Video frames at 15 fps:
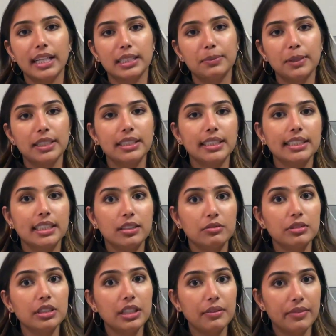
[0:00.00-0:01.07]
experiences can
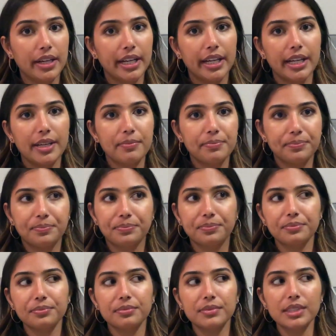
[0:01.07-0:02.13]
really vary,
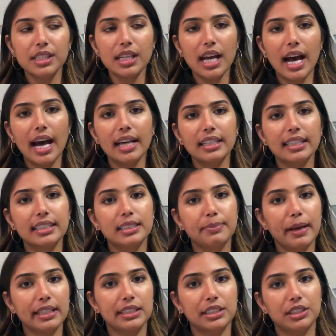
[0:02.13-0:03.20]
and it's
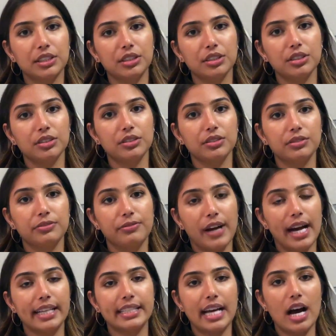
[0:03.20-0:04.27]
best to
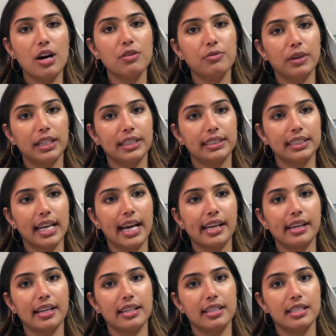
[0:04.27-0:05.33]
find out what it's
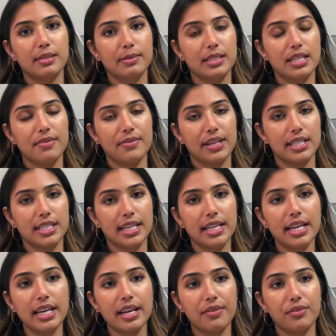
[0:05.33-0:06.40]
like in a specific
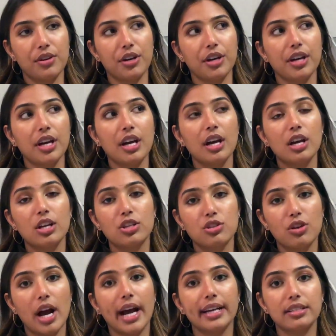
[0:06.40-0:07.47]
city if you're
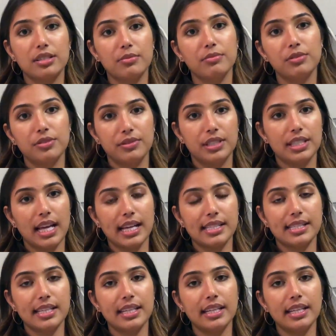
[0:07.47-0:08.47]
trying to move to that